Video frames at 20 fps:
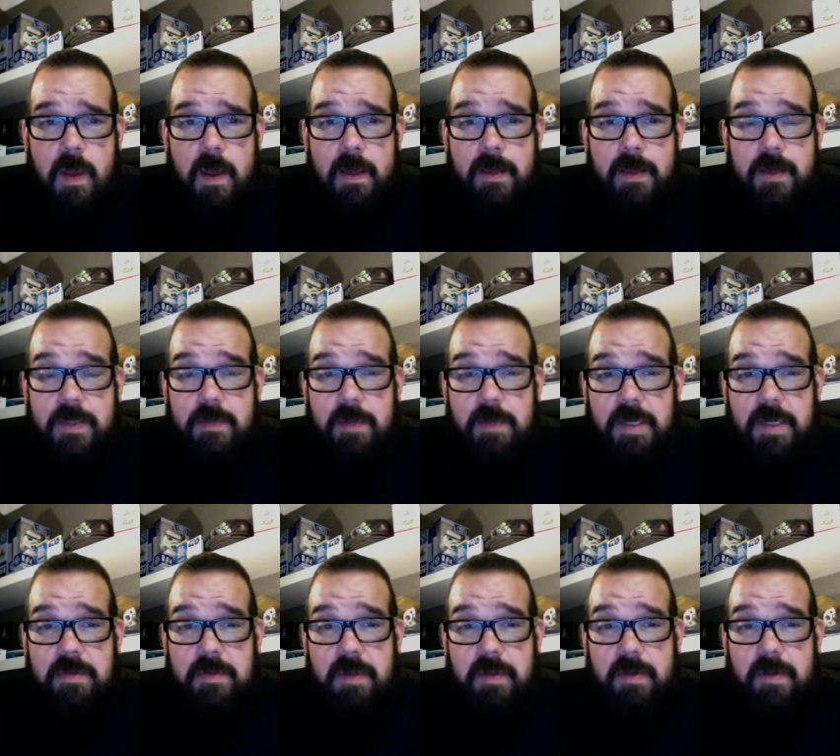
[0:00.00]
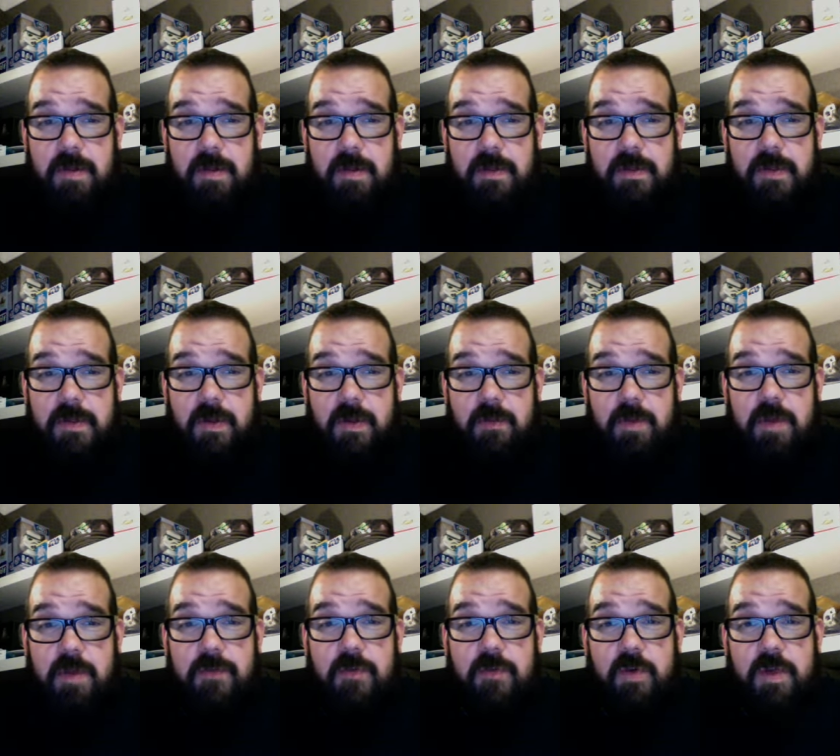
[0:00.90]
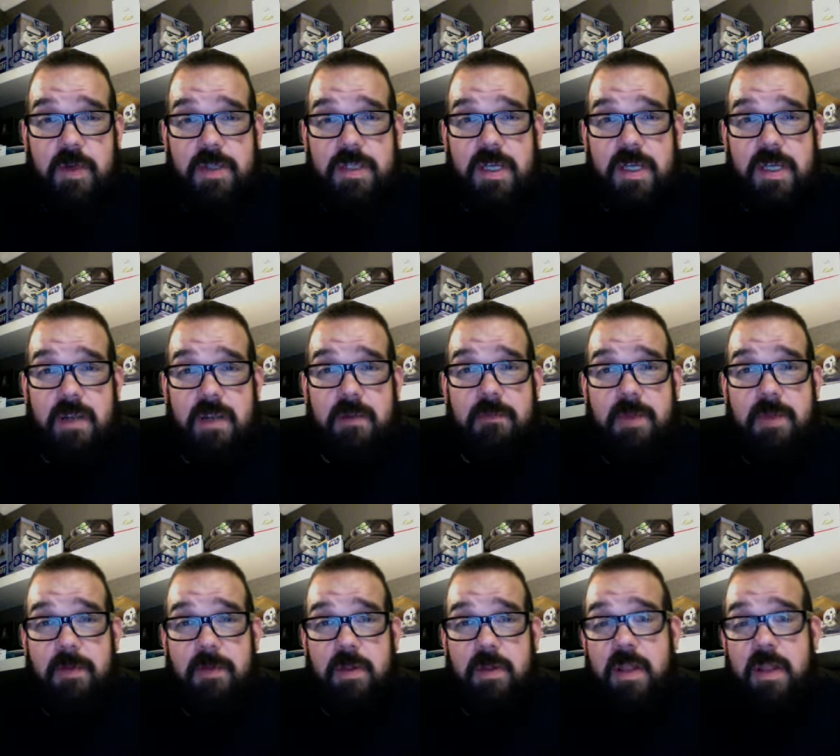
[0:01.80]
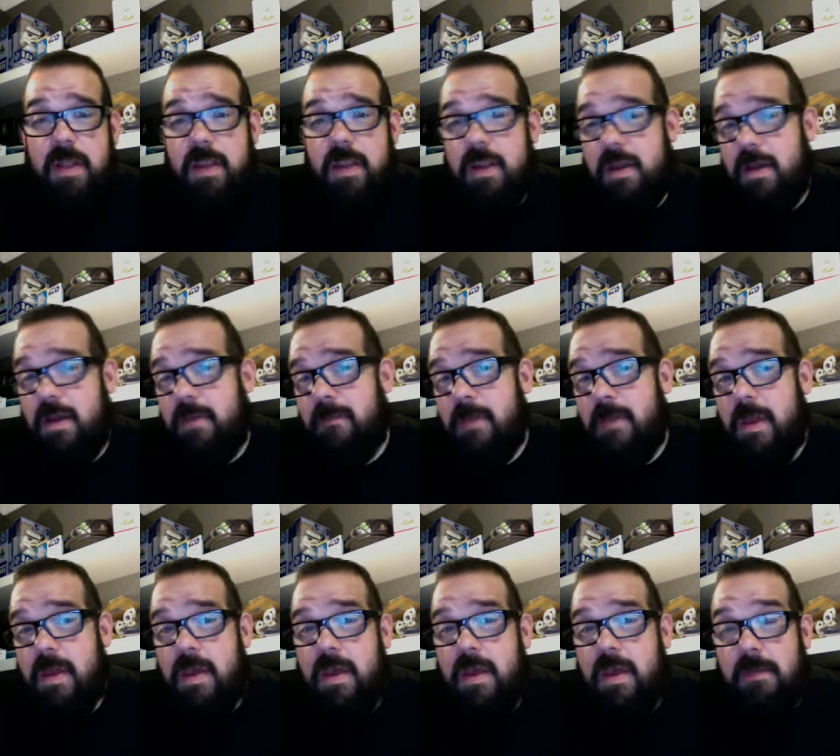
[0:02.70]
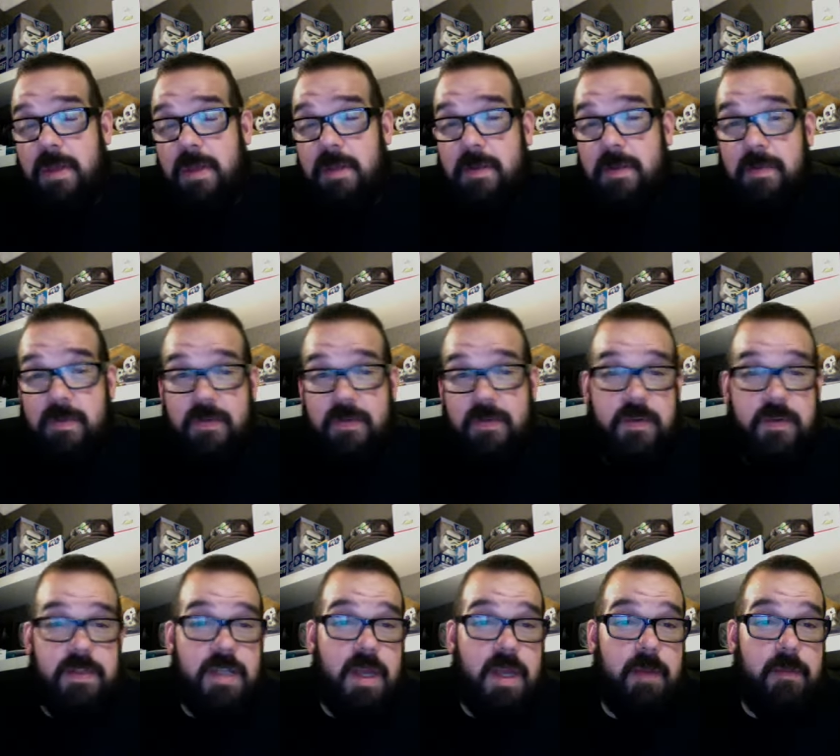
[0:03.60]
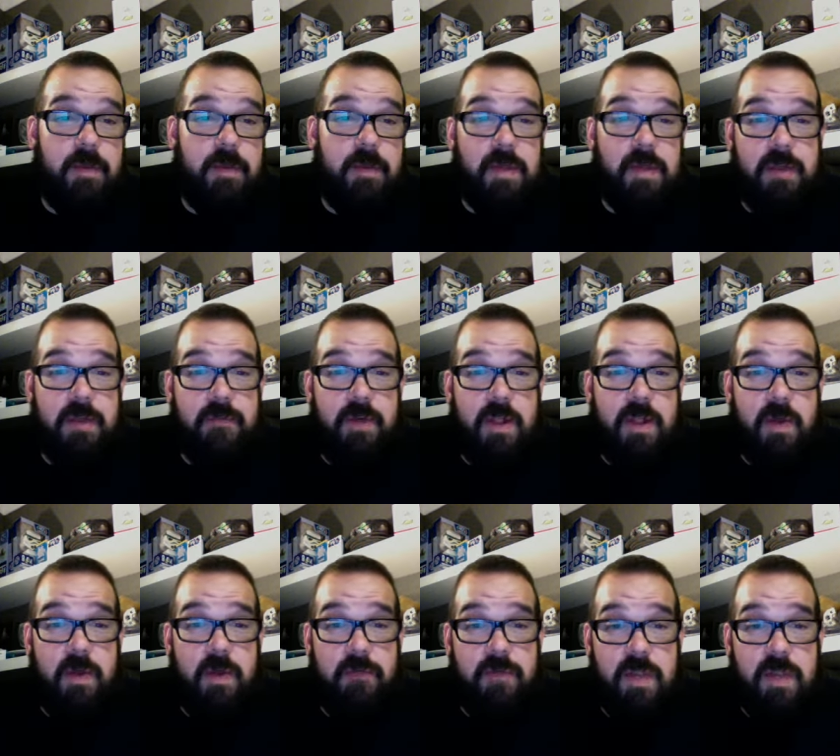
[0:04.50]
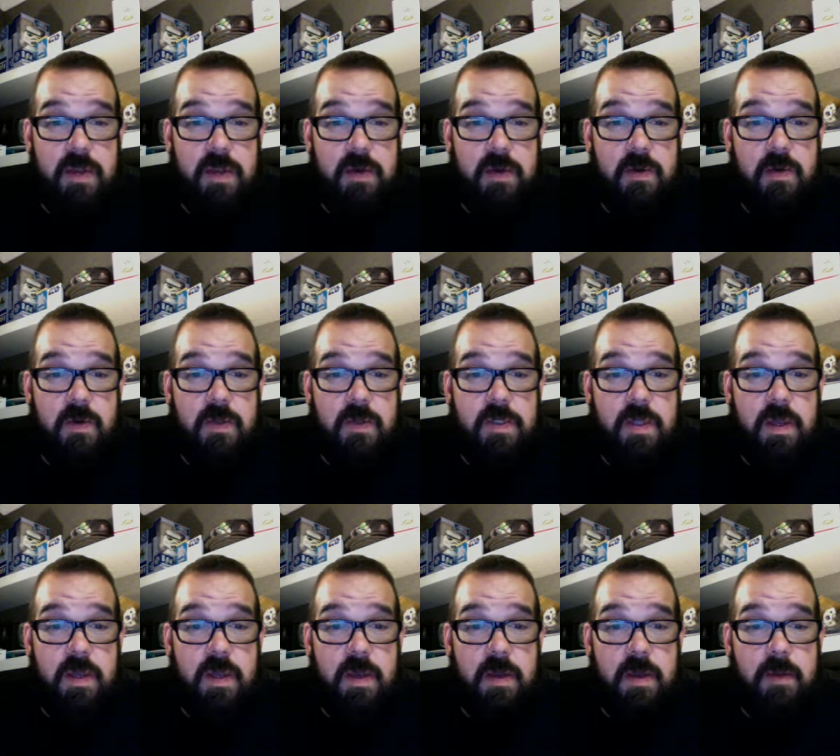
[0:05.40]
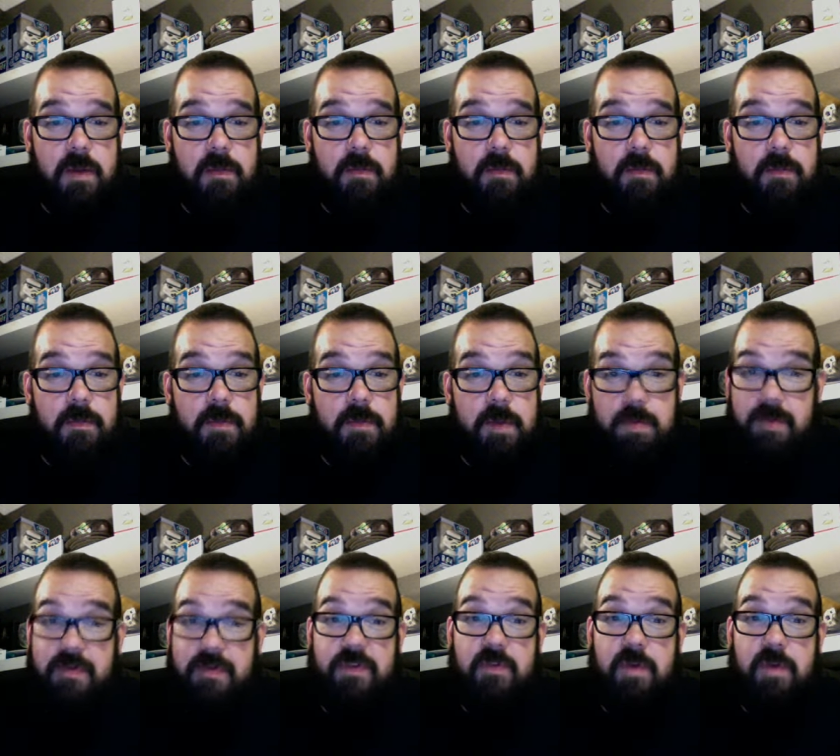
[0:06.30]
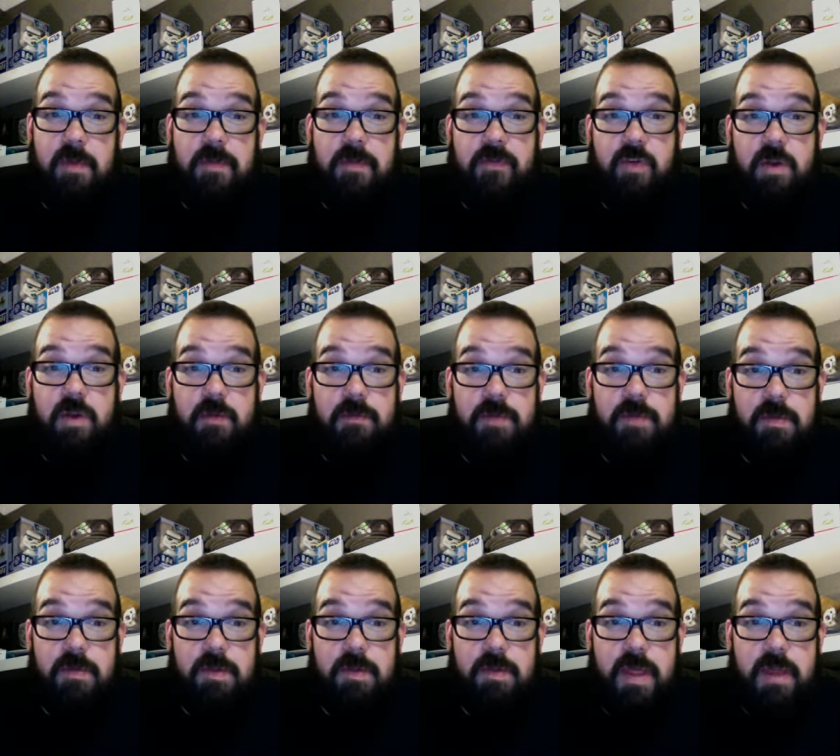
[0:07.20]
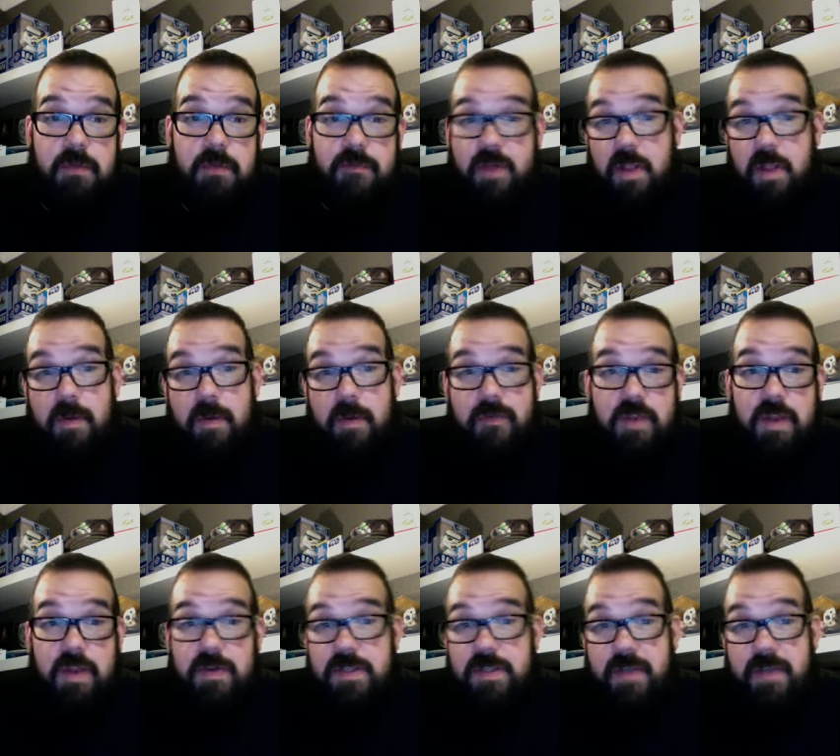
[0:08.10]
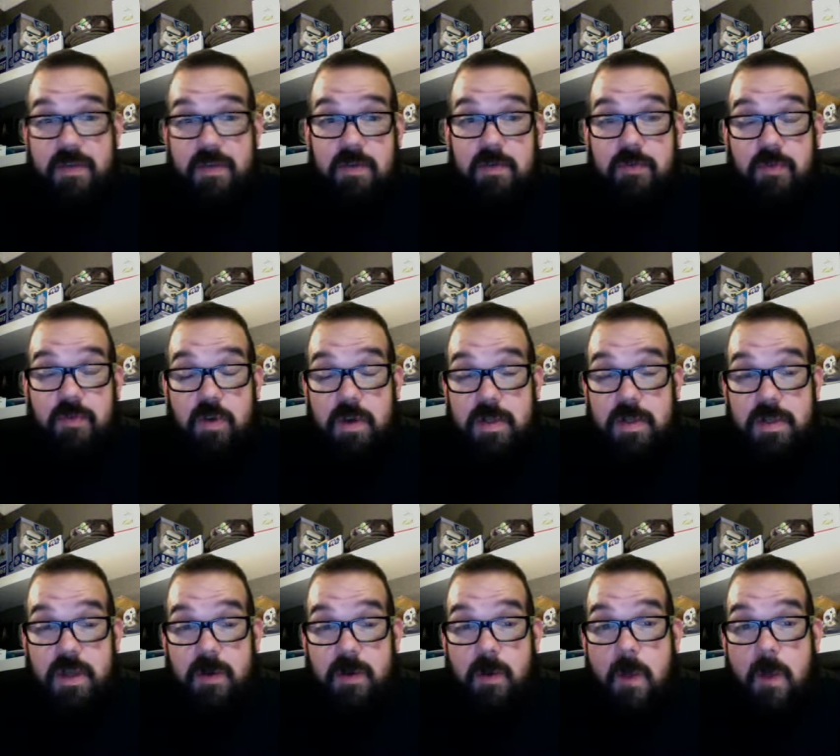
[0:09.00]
There's a bunch of people. So I'm looking forward to seeing people and. uh, um, meet people the first time, people that I follow on videos, um, people I've never met before, people that follow my videos that I've never met before, so I